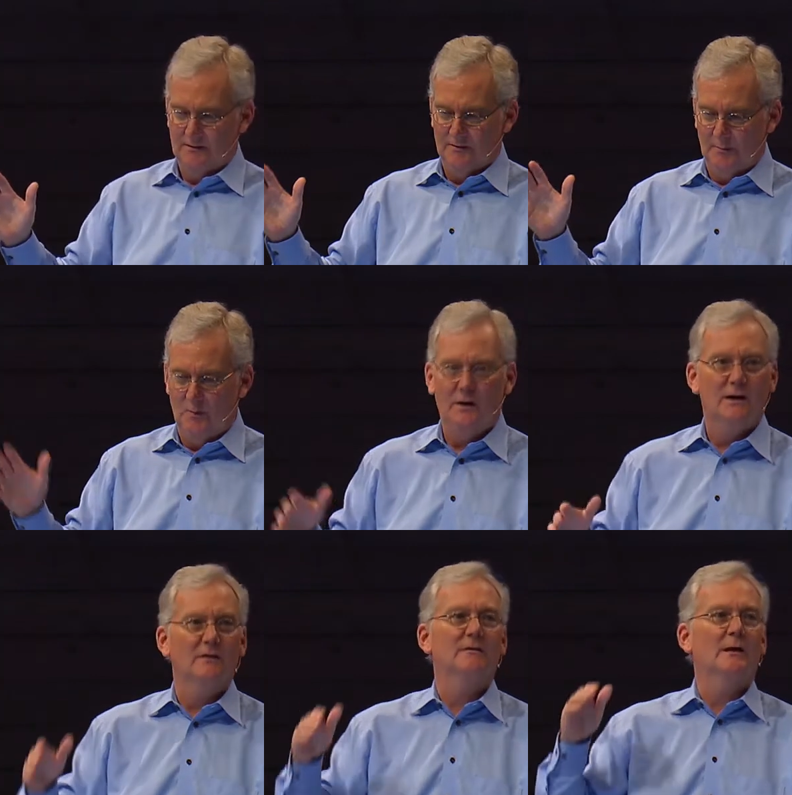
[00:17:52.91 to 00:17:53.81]
The point
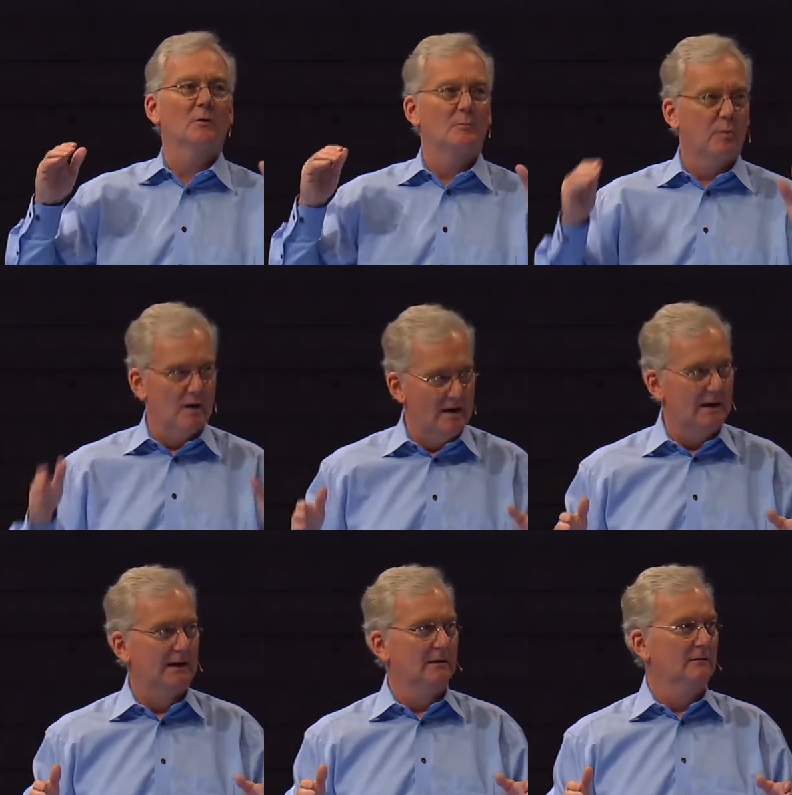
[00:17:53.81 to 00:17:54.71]
is they were
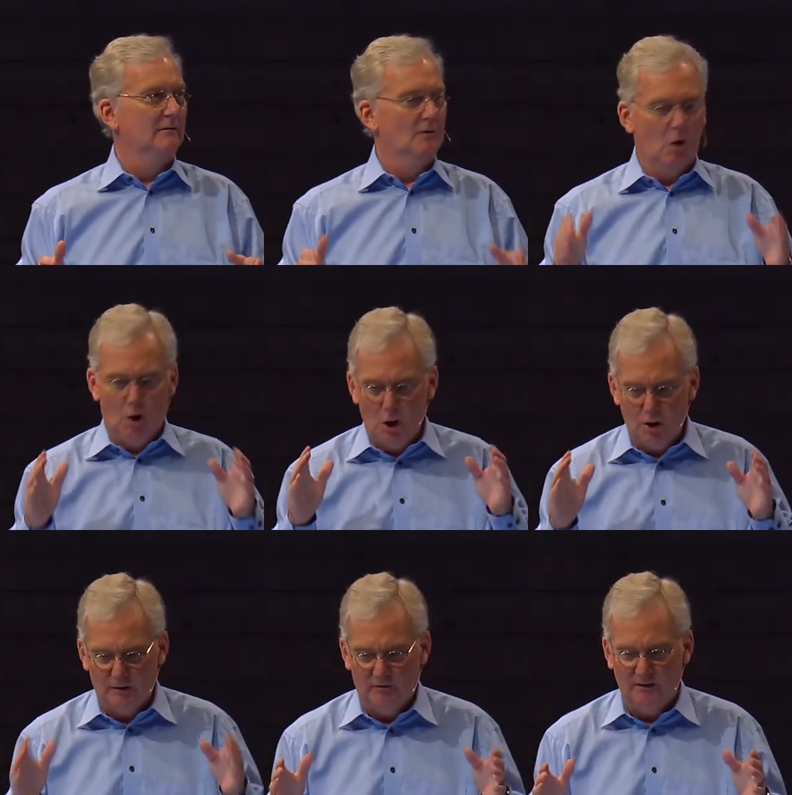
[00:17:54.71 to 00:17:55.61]
praying
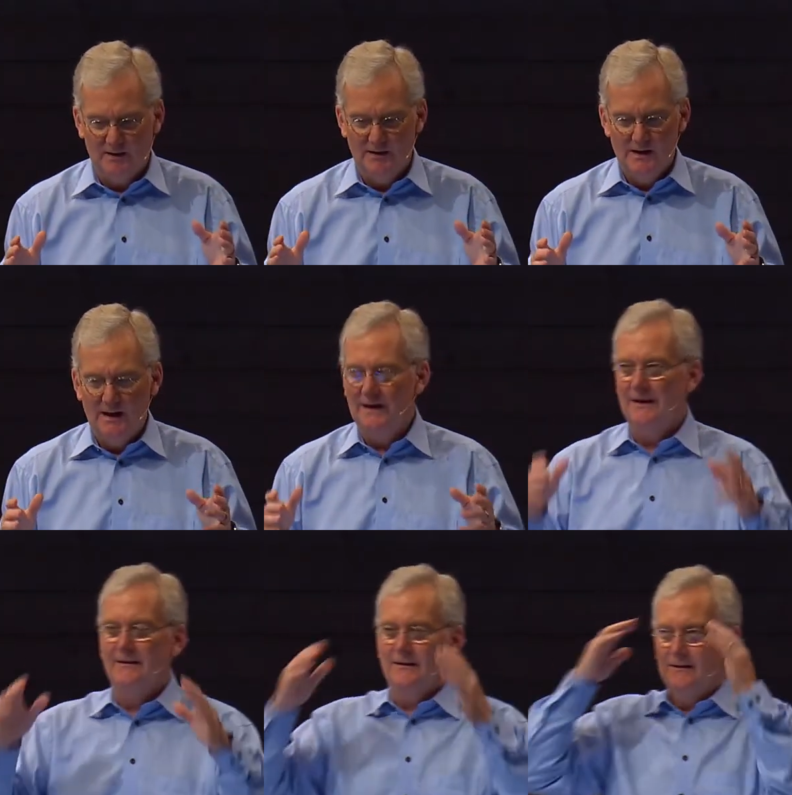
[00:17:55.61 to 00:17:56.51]
earnestly.
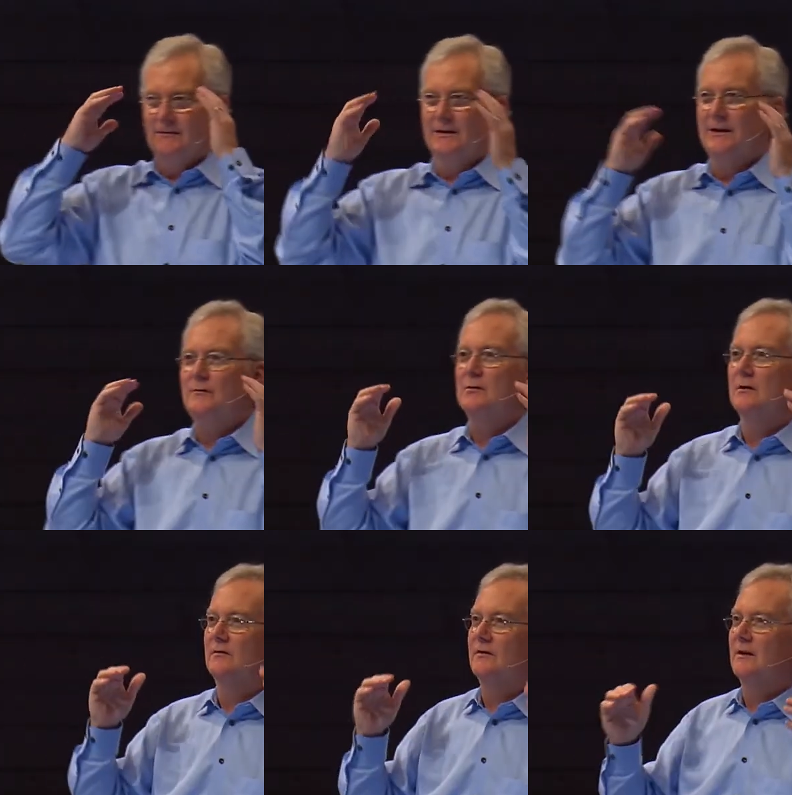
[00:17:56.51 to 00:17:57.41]
And to give you
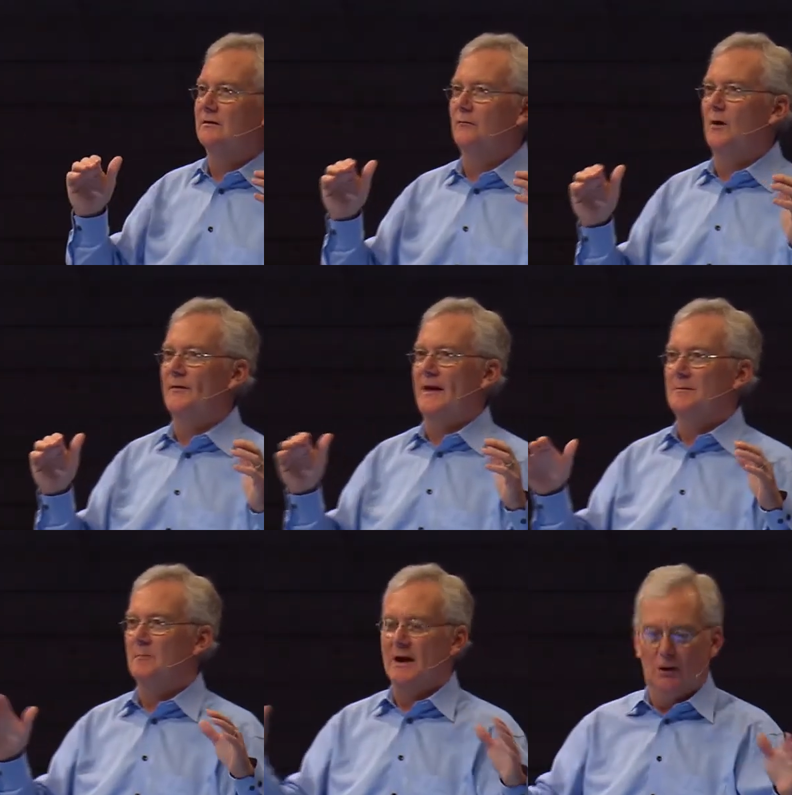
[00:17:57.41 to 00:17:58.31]
a sense of what
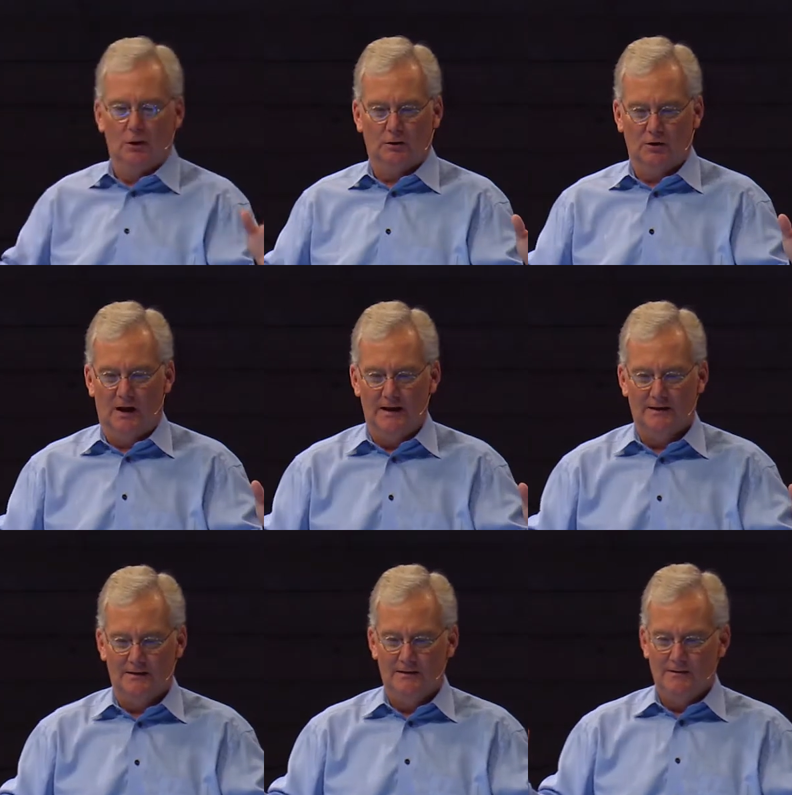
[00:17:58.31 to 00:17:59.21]
that might look
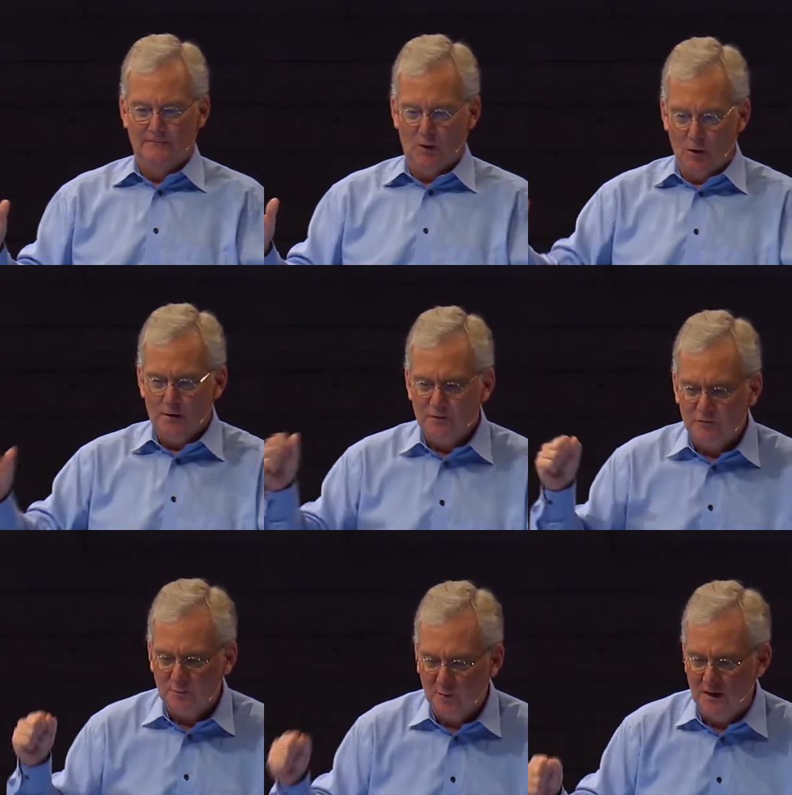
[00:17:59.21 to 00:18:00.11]
like,
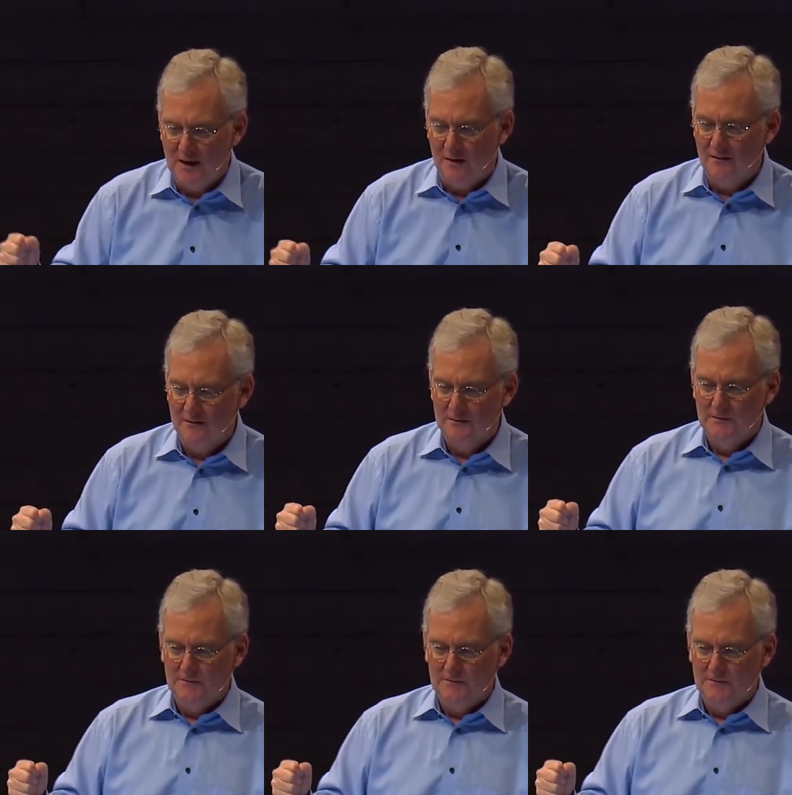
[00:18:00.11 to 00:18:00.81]
earnest prayer,